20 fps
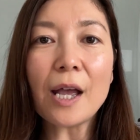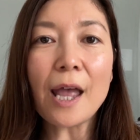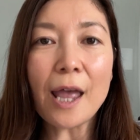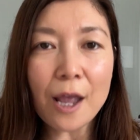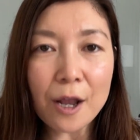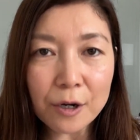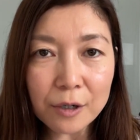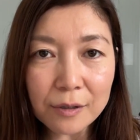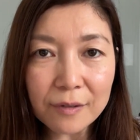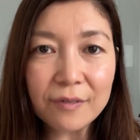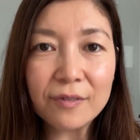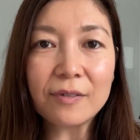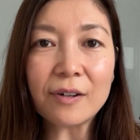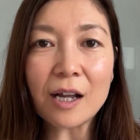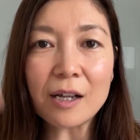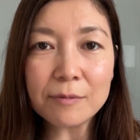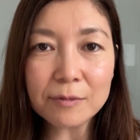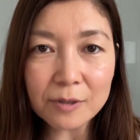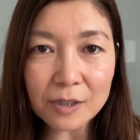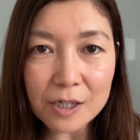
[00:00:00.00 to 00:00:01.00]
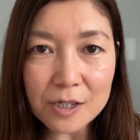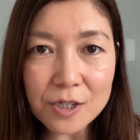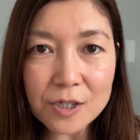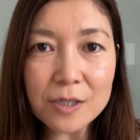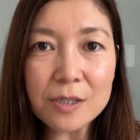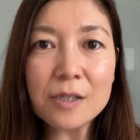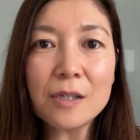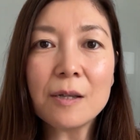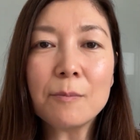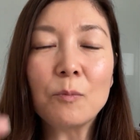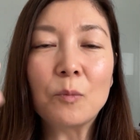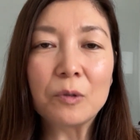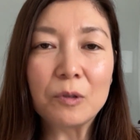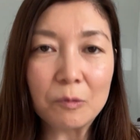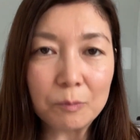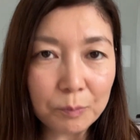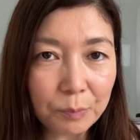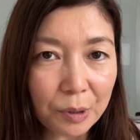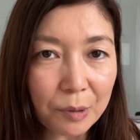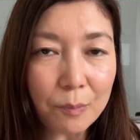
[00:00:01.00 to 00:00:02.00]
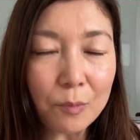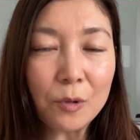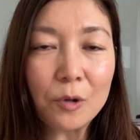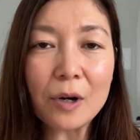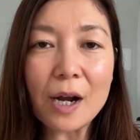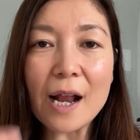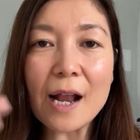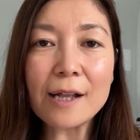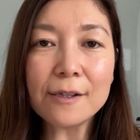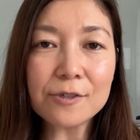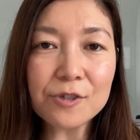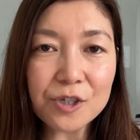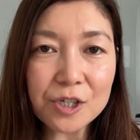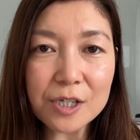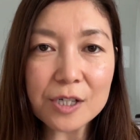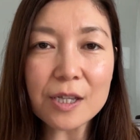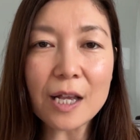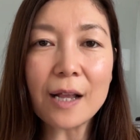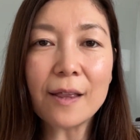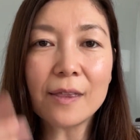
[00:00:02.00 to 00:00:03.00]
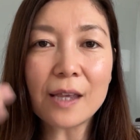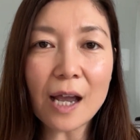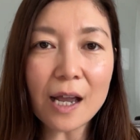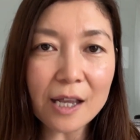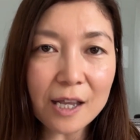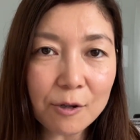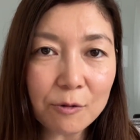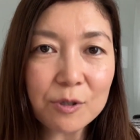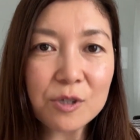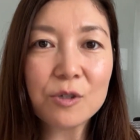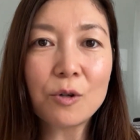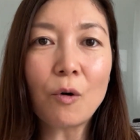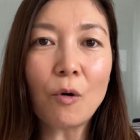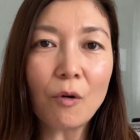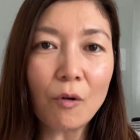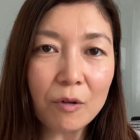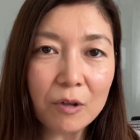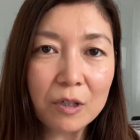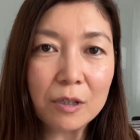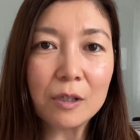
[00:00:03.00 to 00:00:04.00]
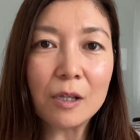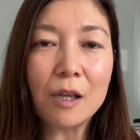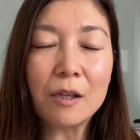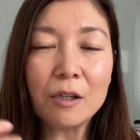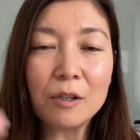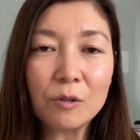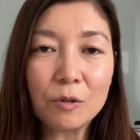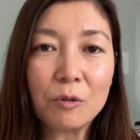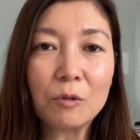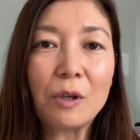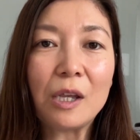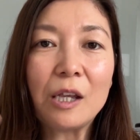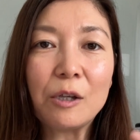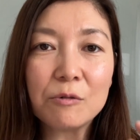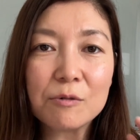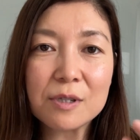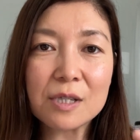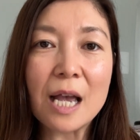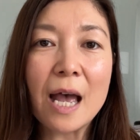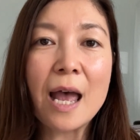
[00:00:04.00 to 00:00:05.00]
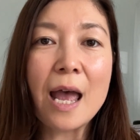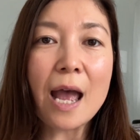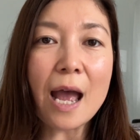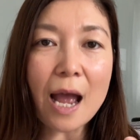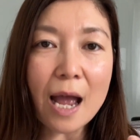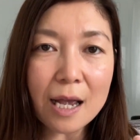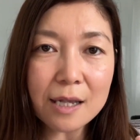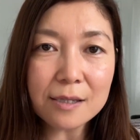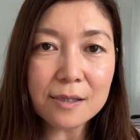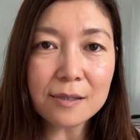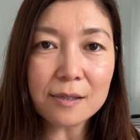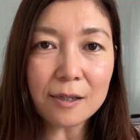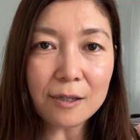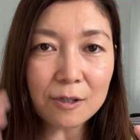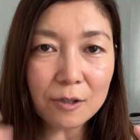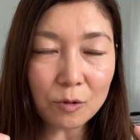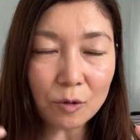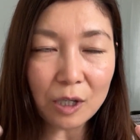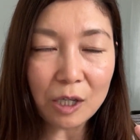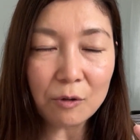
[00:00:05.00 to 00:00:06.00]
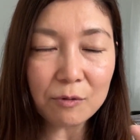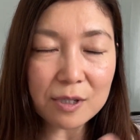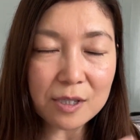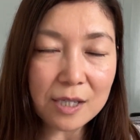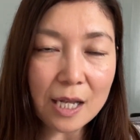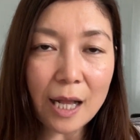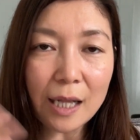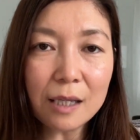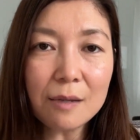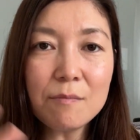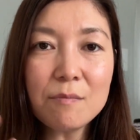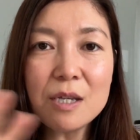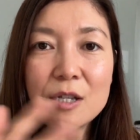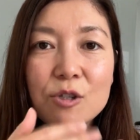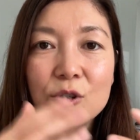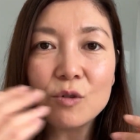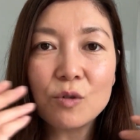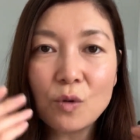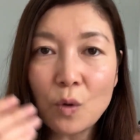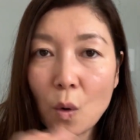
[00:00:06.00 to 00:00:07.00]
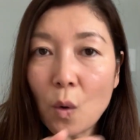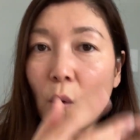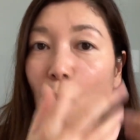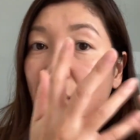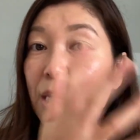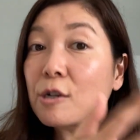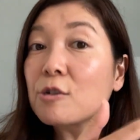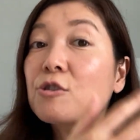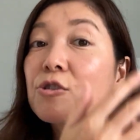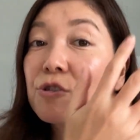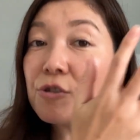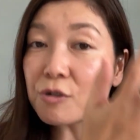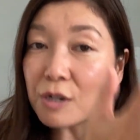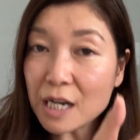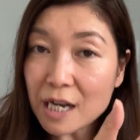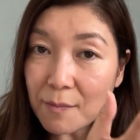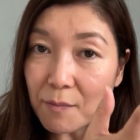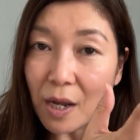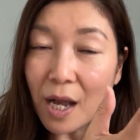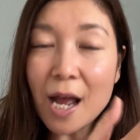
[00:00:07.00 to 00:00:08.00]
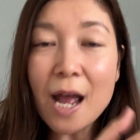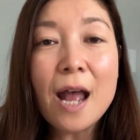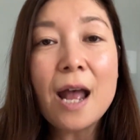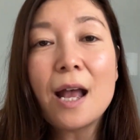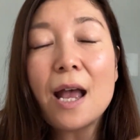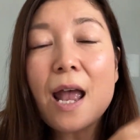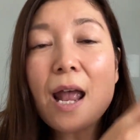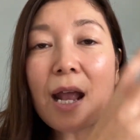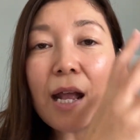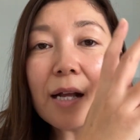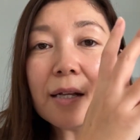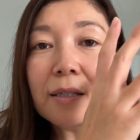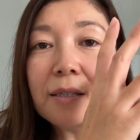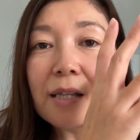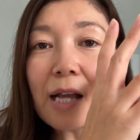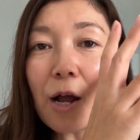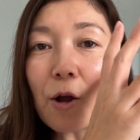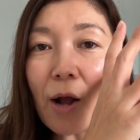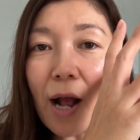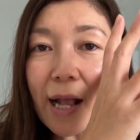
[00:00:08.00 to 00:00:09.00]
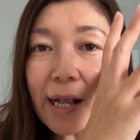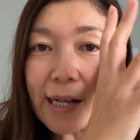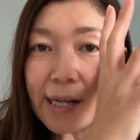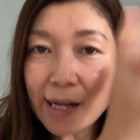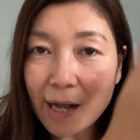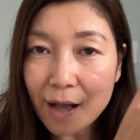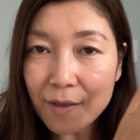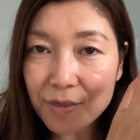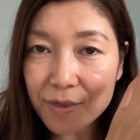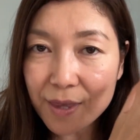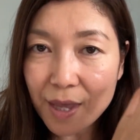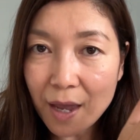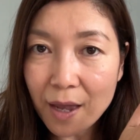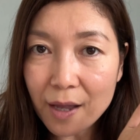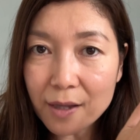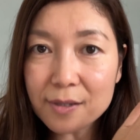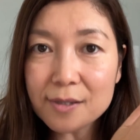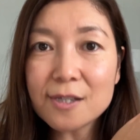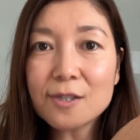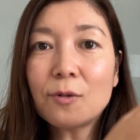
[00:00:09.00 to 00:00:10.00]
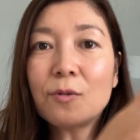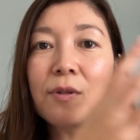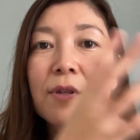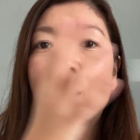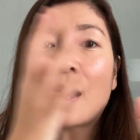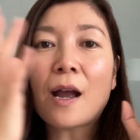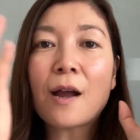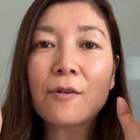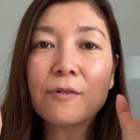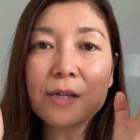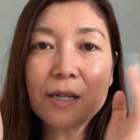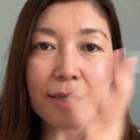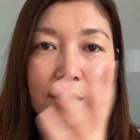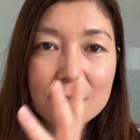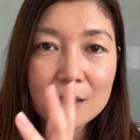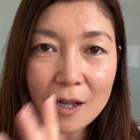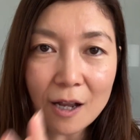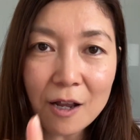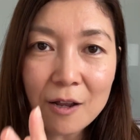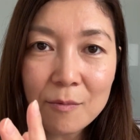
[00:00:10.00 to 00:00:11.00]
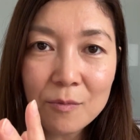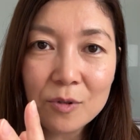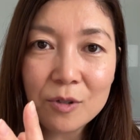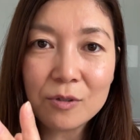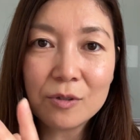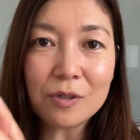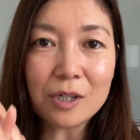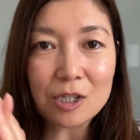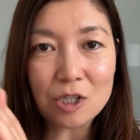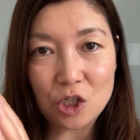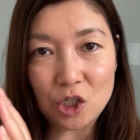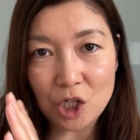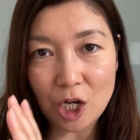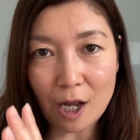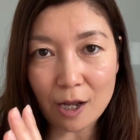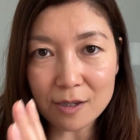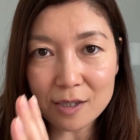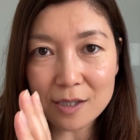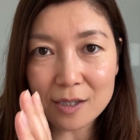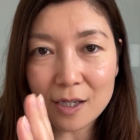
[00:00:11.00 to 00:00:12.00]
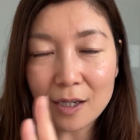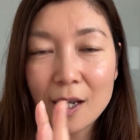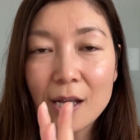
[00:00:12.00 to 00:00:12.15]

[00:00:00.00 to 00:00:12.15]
air, vibration, and put more energy like that. He was going, he was telling me to go extreme, and now I got that. So now it's time to adjust.